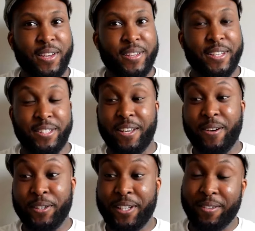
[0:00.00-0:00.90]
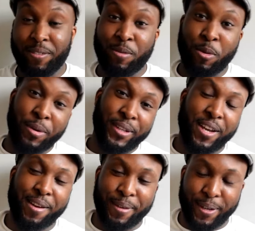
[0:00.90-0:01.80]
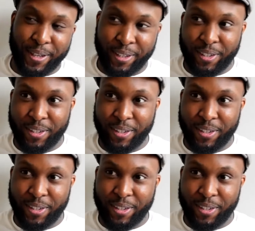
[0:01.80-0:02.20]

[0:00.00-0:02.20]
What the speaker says: The stereotypes of Igbo men that I've heard